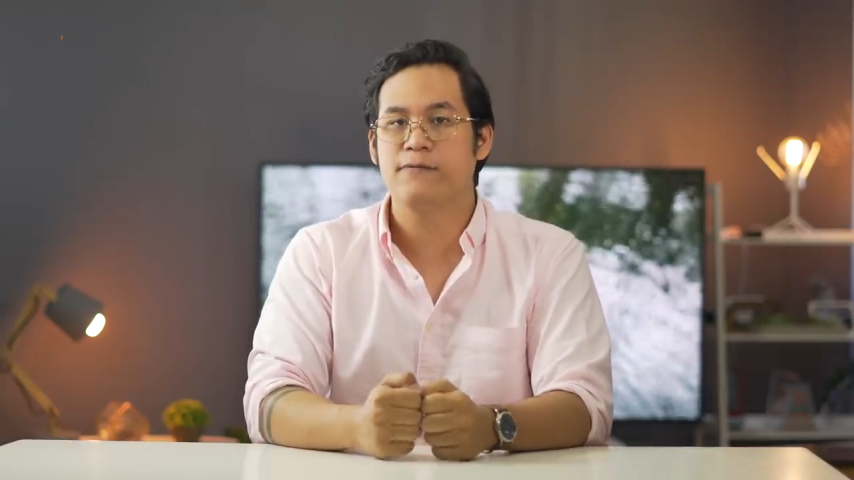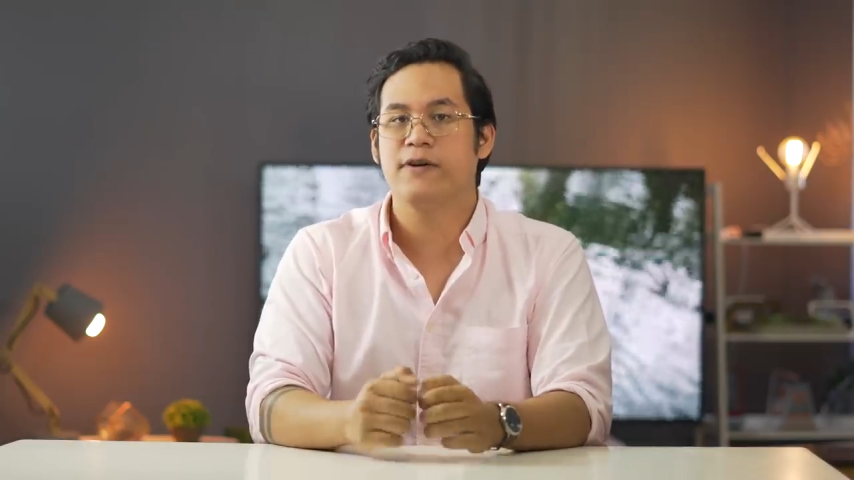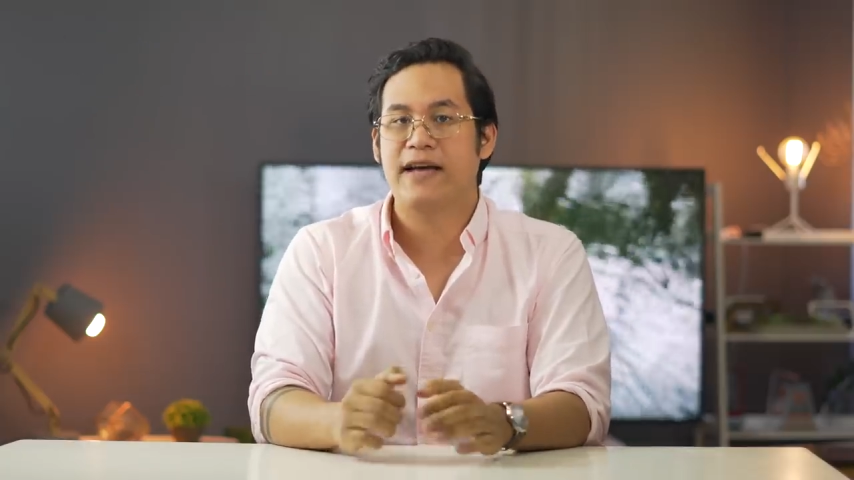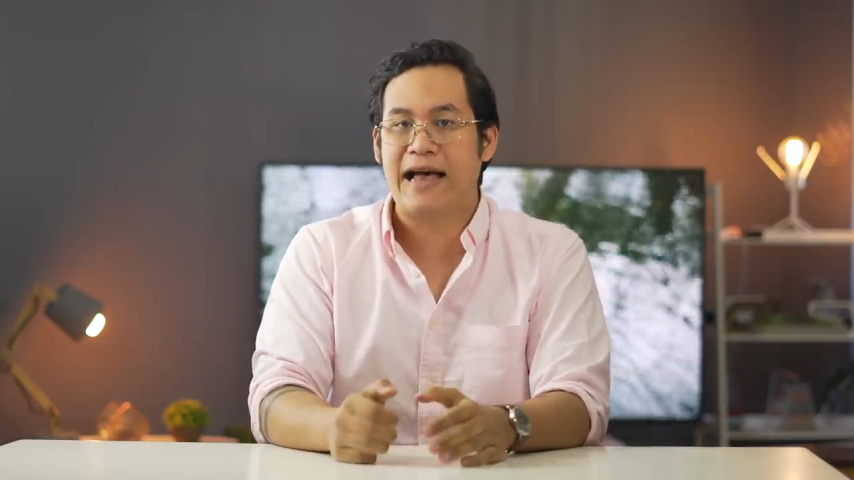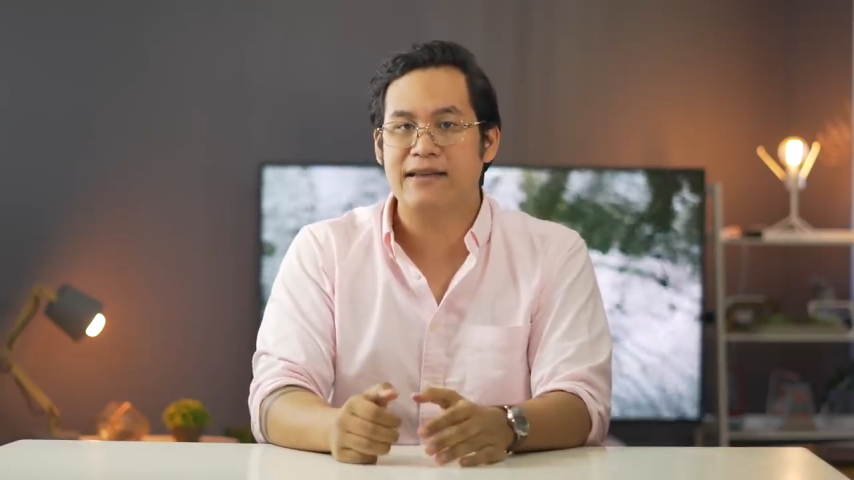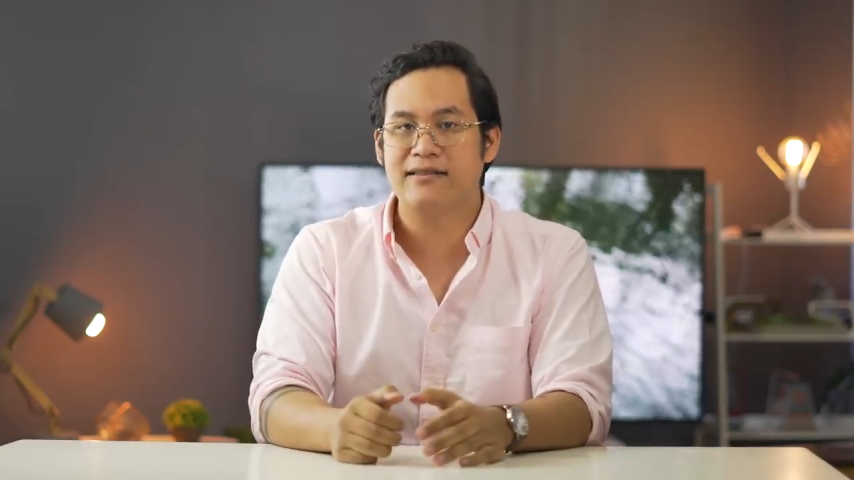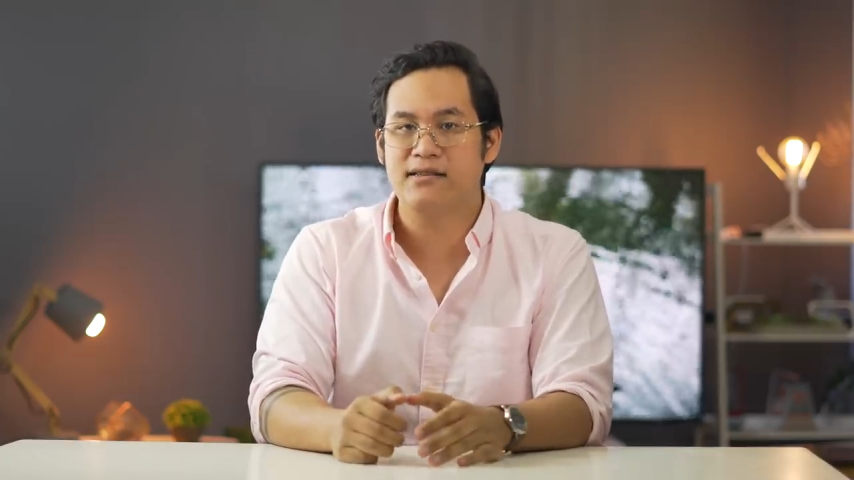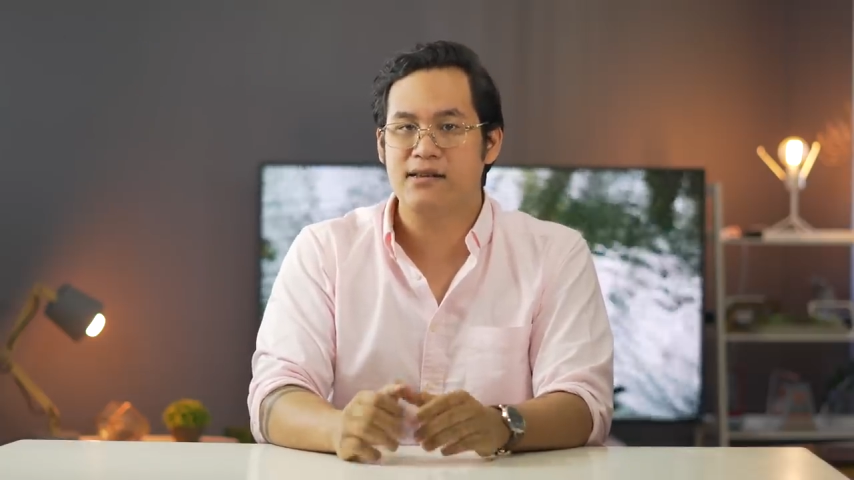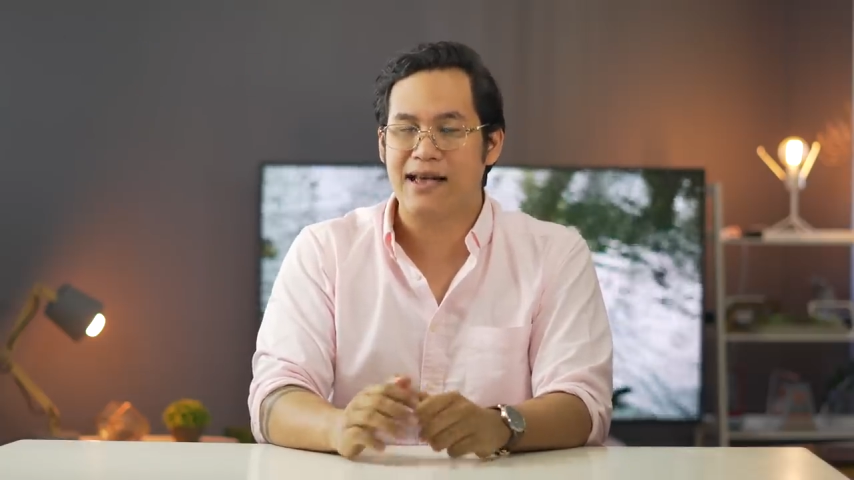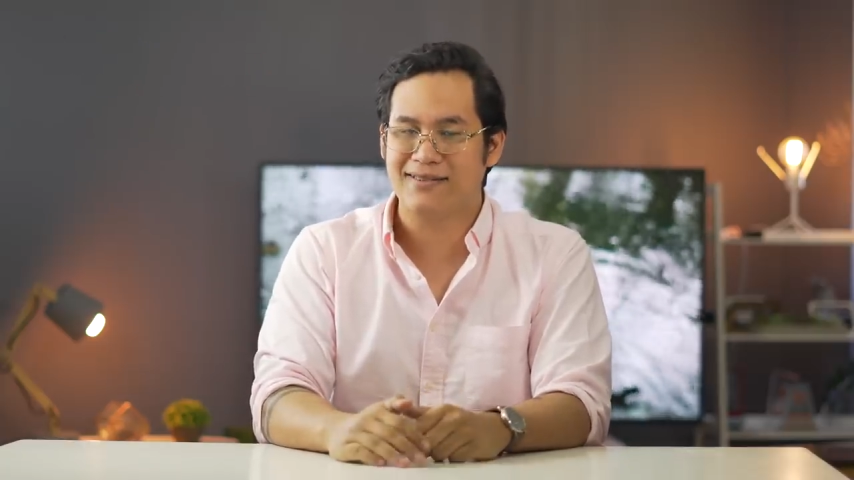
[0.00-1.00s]
of the
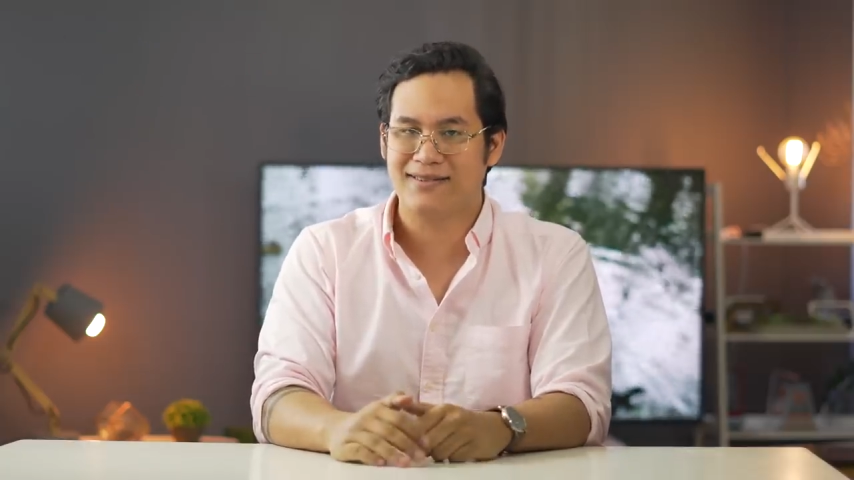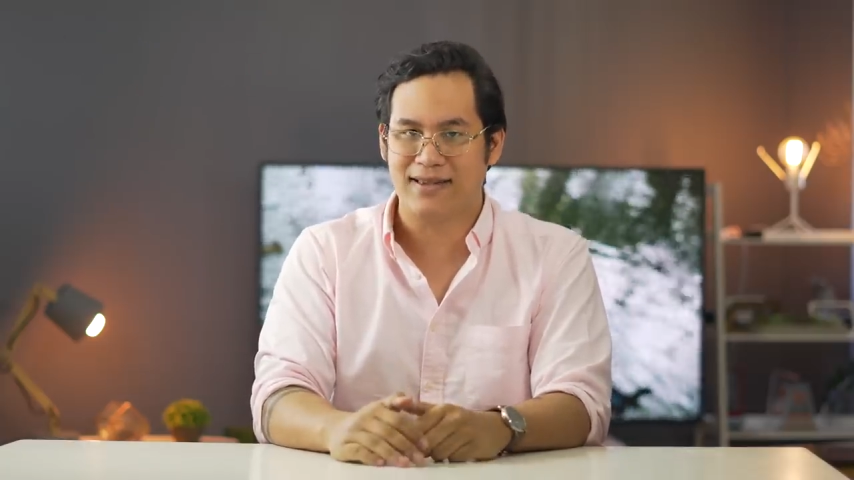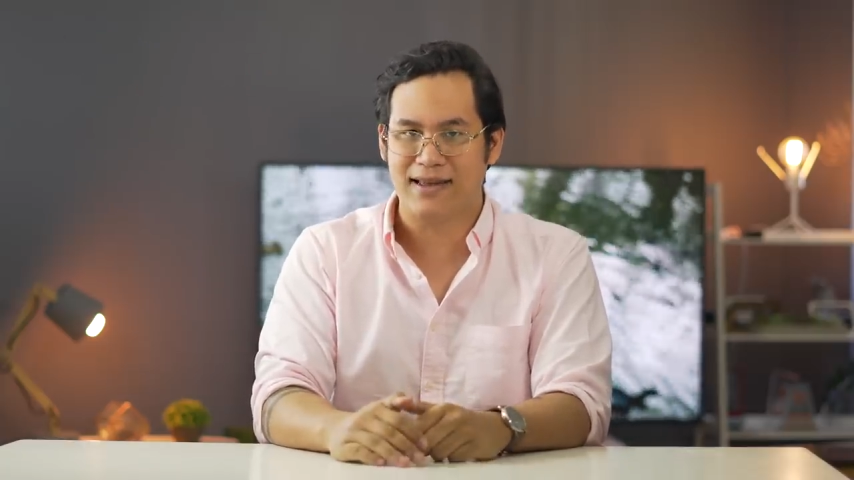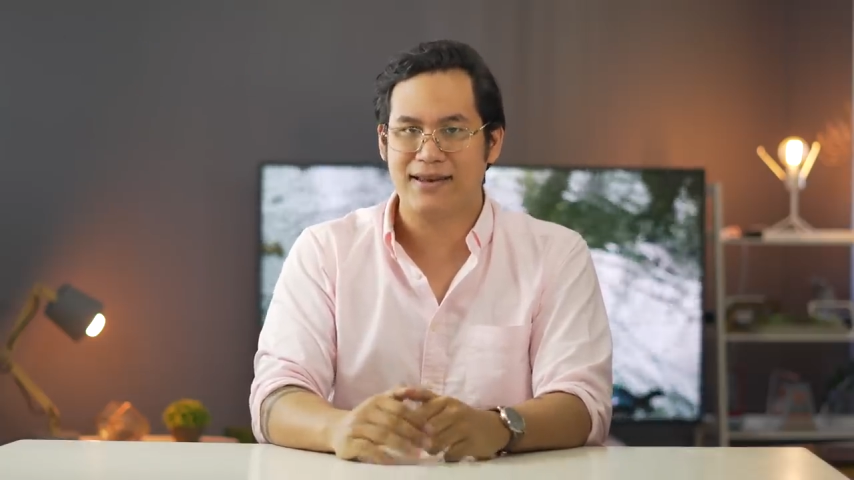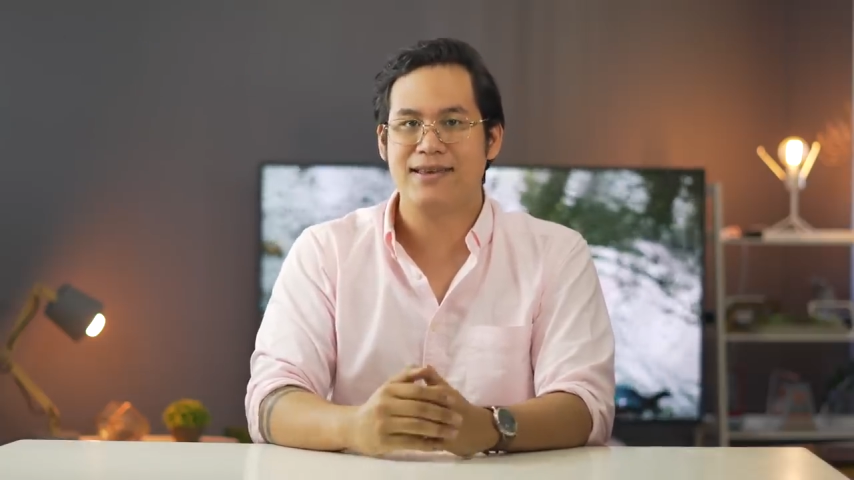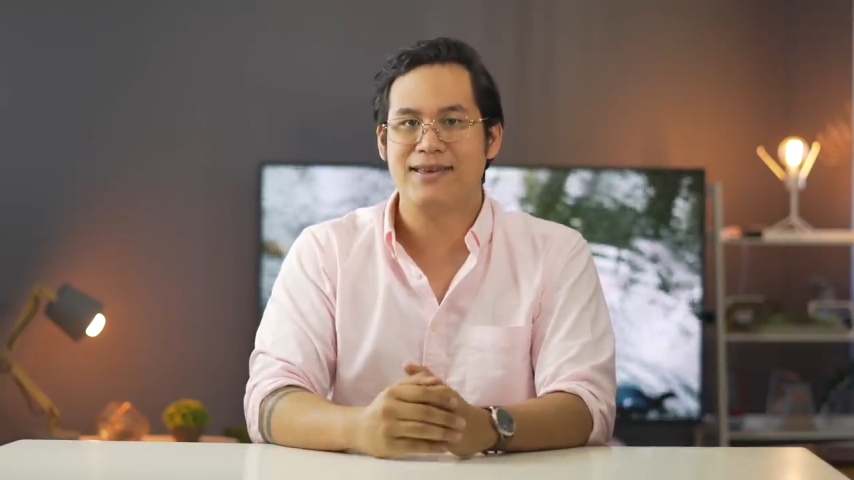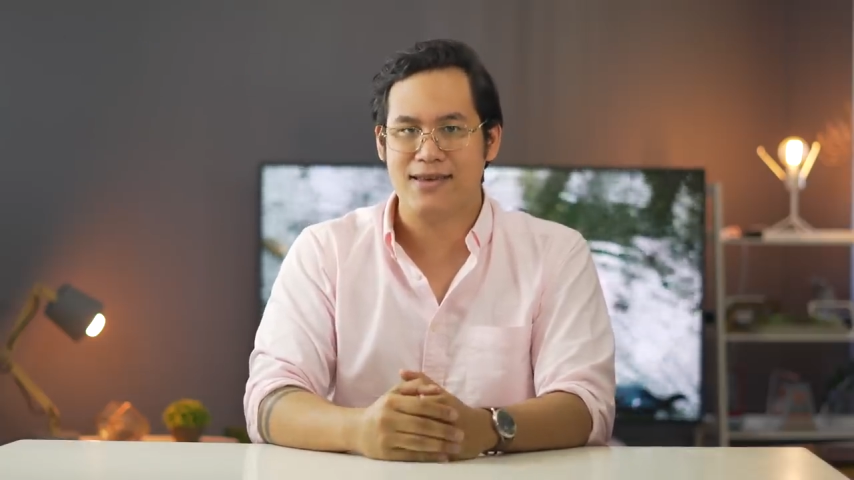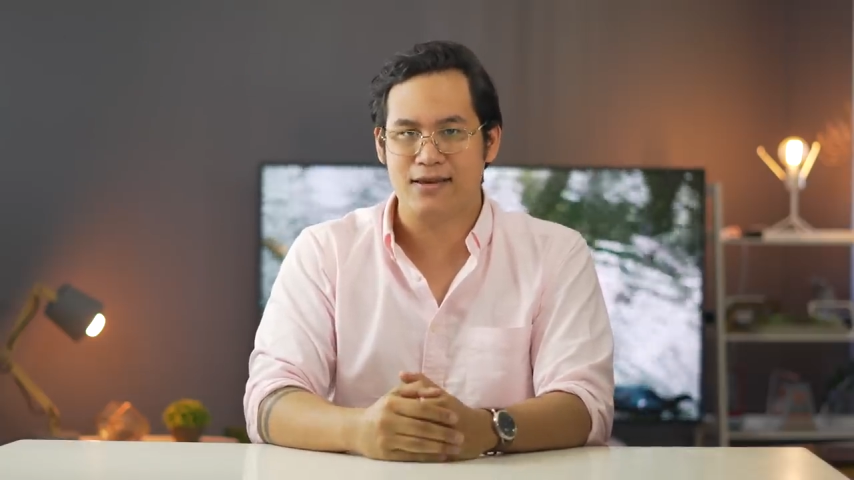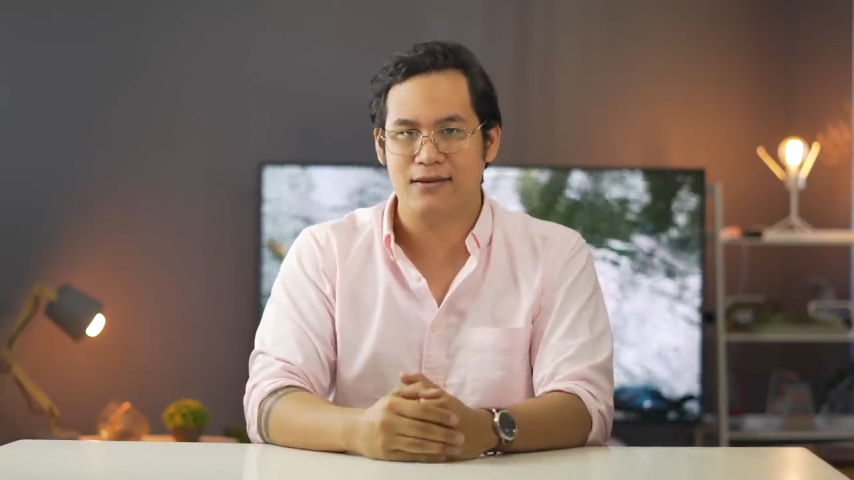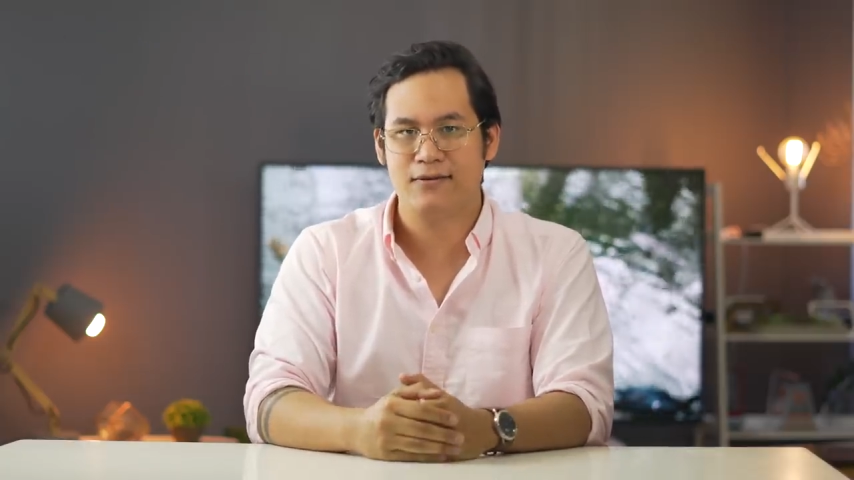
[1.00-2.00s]
Galaxy
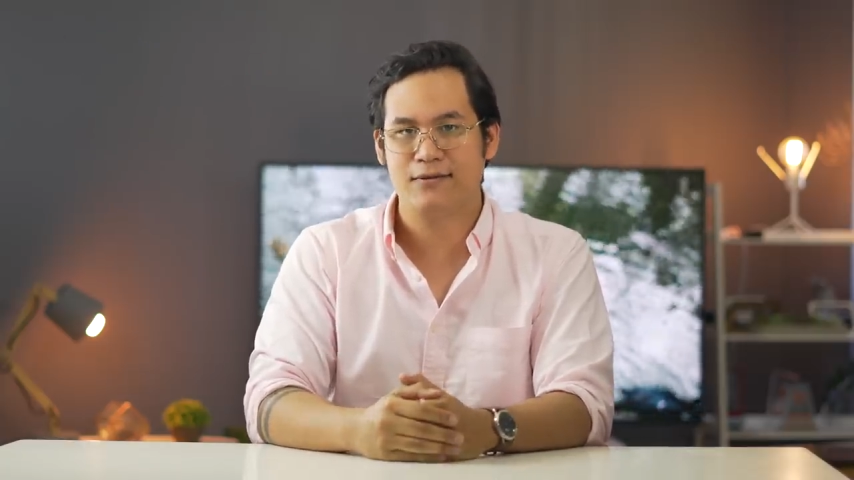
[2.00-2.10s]
S10e.